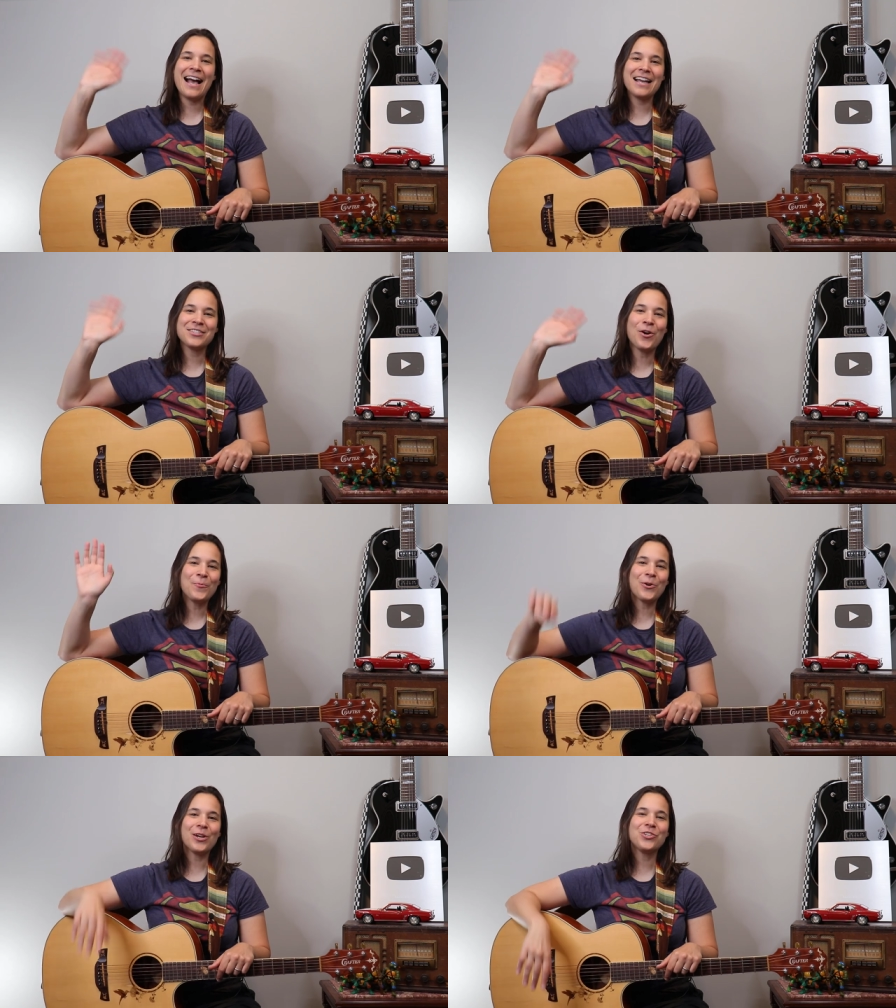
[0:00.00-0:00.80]
guys,
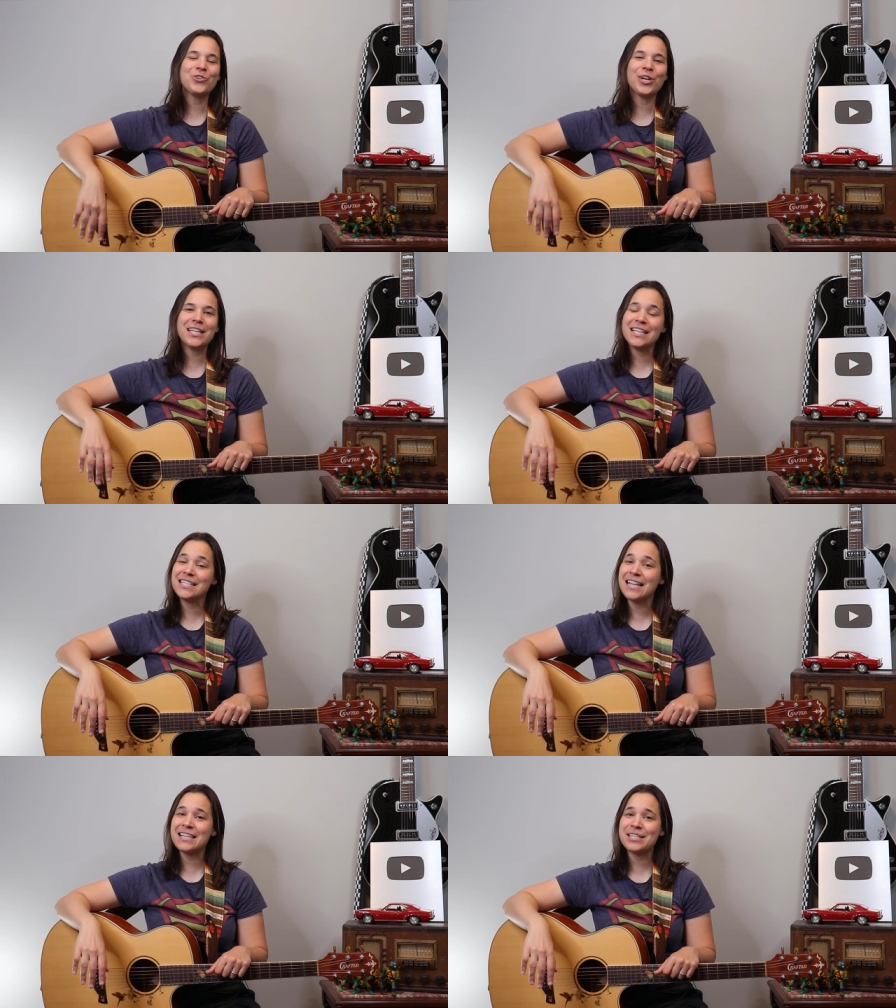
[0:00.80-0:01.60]
hope you're enjoying
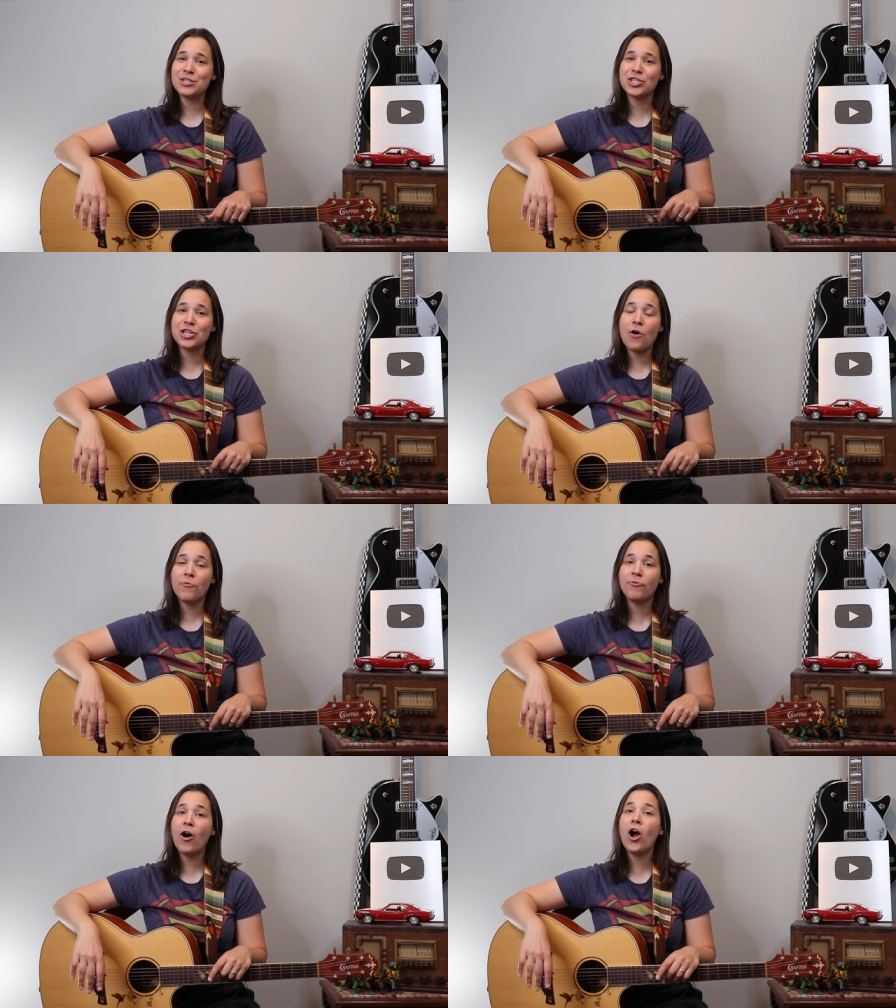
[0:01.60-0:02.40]
this lesson so
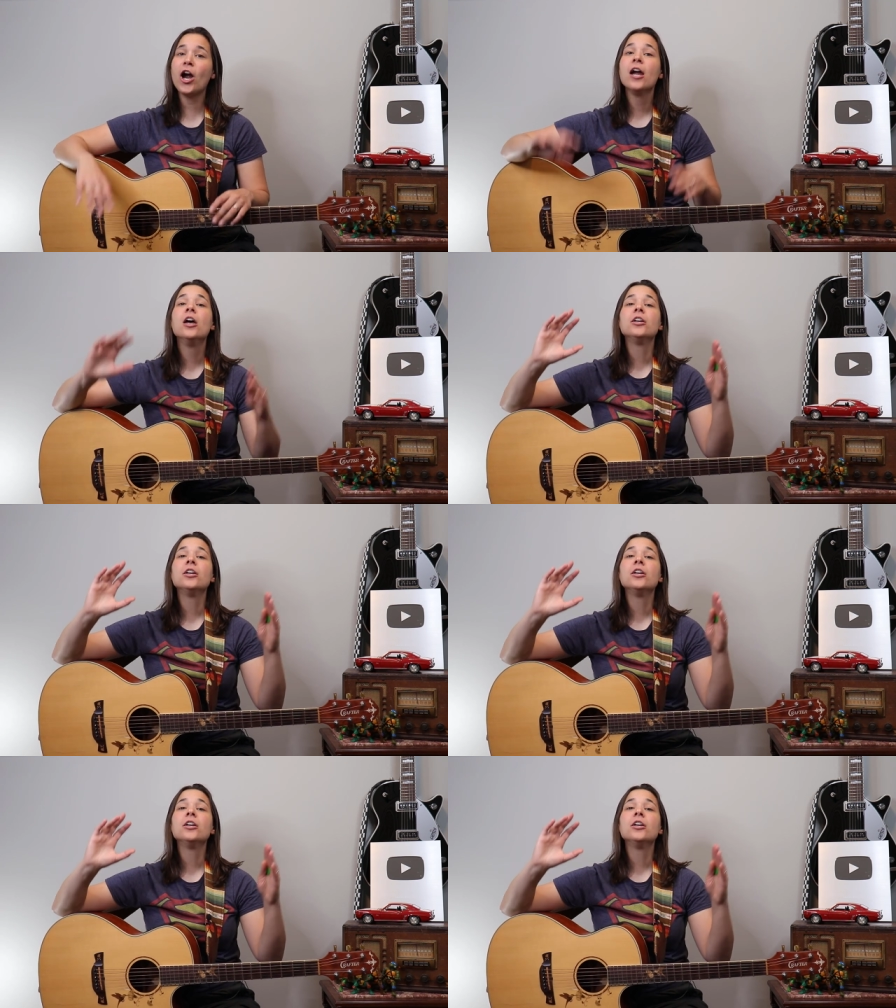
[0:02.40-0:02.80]
far.